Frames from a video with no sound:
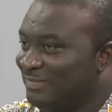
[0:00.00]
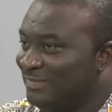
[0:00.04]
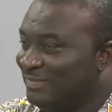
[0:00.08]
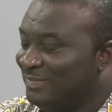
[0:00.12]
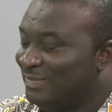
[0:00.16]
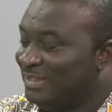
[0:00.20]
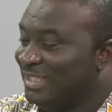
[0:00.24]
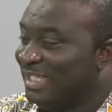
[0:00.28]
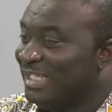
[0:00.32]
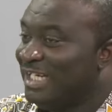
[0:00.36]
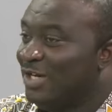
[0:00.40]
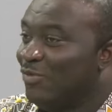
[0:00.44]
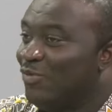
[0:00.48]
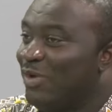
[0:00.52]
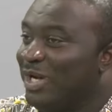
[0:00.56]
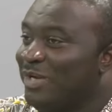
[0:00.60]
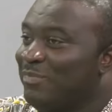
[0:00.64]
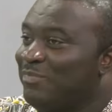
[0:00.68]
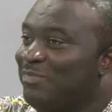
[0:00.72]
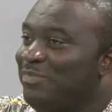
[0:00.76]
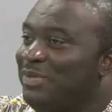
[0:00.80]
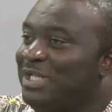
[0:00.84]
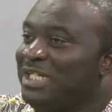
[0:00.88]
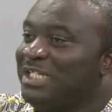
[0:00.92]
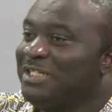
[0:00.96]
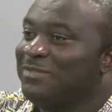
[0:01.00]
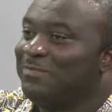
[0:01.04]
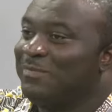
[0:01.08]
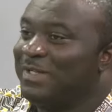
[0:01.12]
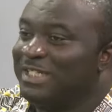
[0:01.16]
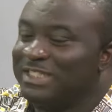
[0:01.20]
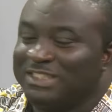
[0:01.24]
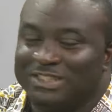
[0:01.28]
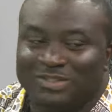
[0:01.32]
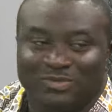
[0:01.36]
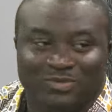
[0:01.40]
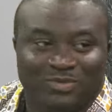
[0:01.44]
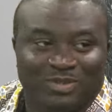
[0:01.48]
Then the workplace
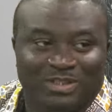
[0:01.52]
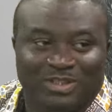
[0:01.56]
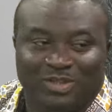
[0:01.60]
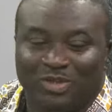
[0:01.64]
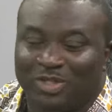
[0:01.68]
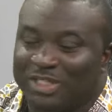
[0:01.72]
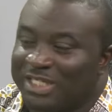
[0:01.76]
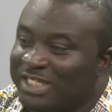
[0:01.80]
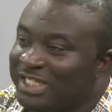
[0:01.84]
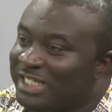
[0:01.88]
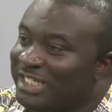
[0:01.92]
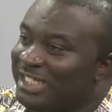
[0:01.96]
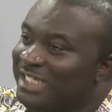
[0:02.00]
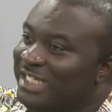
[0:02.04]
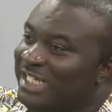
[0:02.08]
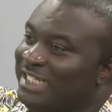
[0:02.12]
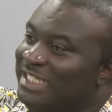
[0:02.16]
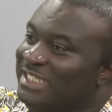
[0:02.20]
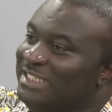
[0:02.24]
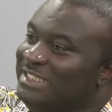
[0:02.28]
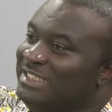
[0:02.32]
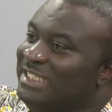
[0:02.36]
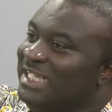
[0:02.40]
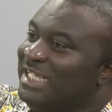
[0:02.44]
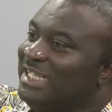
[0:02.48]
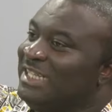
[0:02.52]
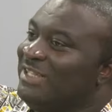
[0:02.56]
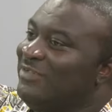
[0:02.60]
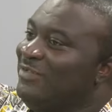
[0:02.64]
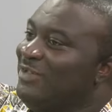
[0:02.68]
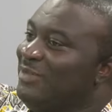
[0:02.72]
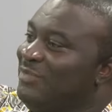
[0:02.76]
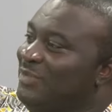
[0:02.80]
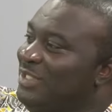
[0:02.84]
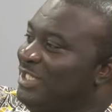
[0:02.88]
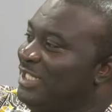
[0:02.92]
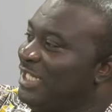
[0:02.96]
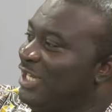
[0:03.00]
pension will say, okay, yeah, the tier three
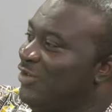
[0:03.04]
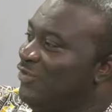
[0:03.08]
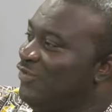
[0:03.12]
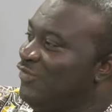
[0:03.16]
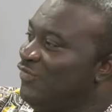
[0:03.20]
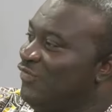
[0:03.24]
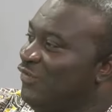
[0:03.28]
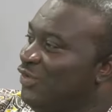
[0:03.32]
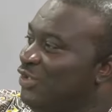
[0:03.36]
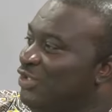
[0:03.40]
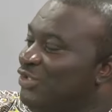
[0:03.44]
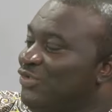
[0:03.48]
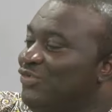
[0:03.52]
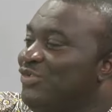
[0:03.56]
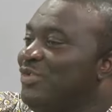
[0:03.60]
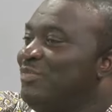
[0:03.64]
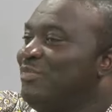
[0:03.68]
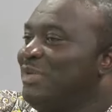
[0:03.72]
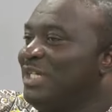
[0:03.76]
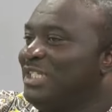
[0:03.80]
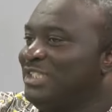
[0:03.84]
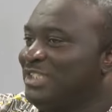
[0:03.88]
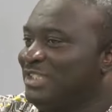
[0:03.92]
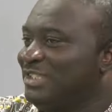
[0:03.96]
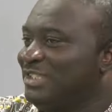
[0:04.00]
be voluntary pension.